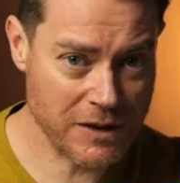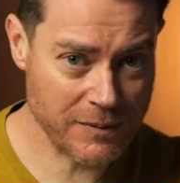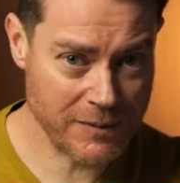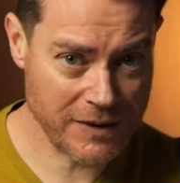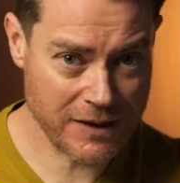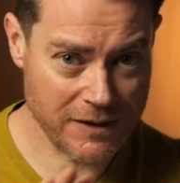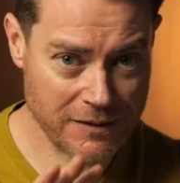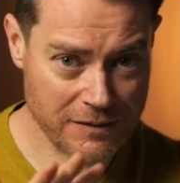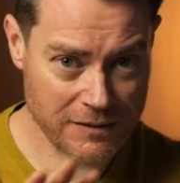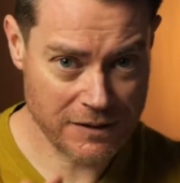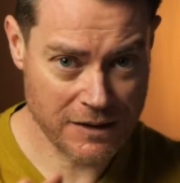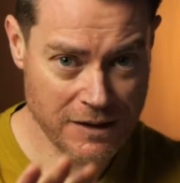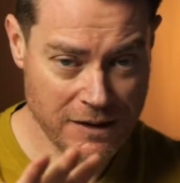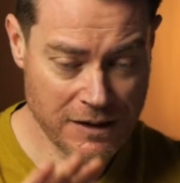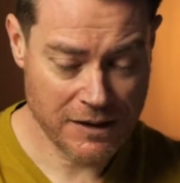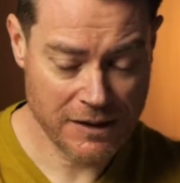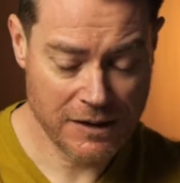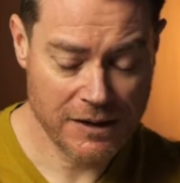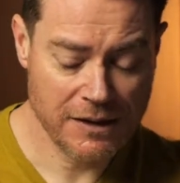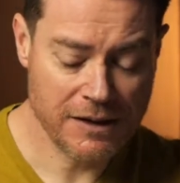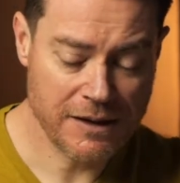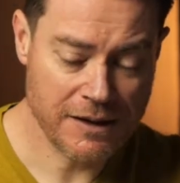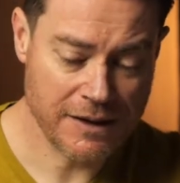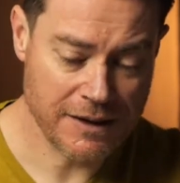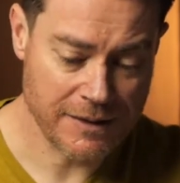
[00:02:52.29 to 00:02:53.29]
about
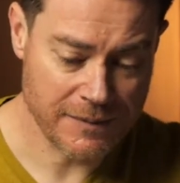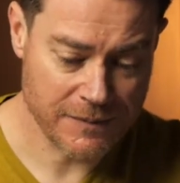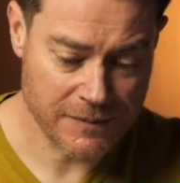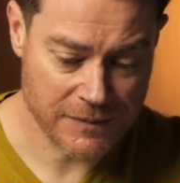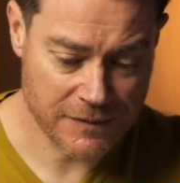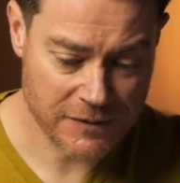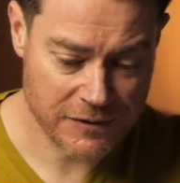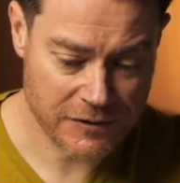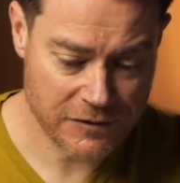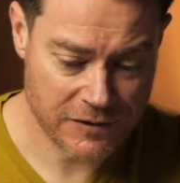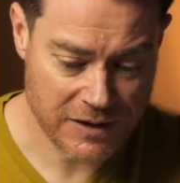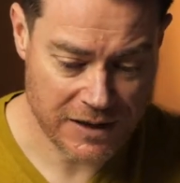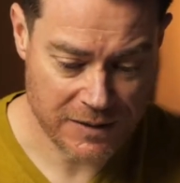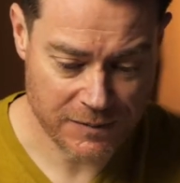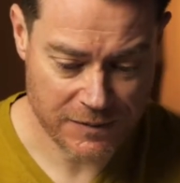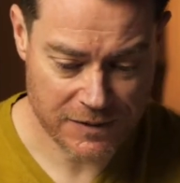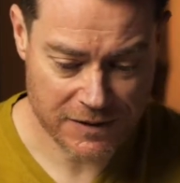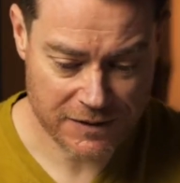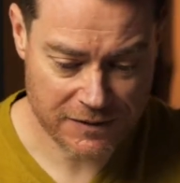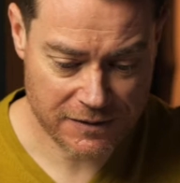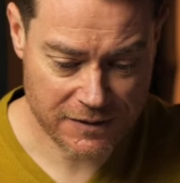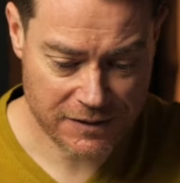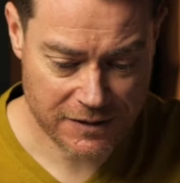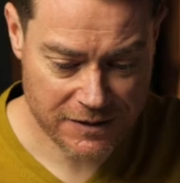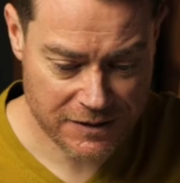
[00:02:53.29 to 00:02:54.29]

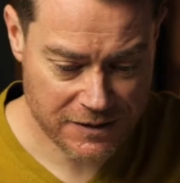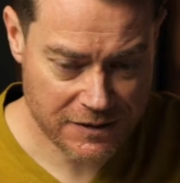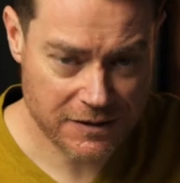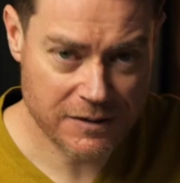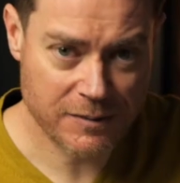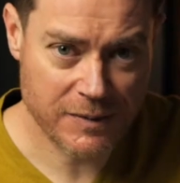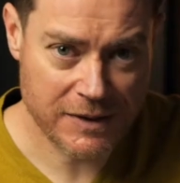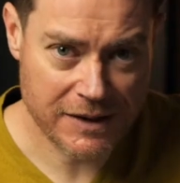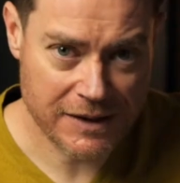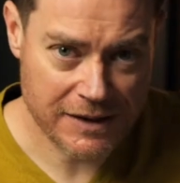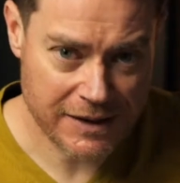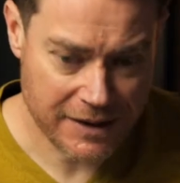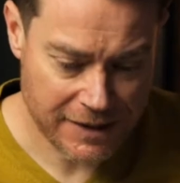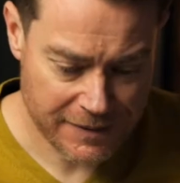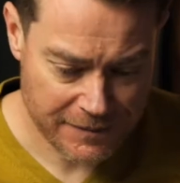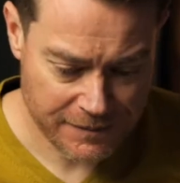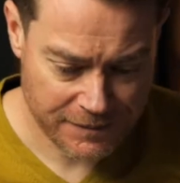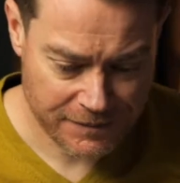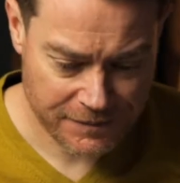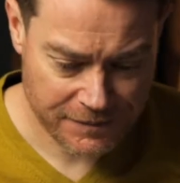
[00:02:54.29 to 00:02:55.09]
creams, just to be clear.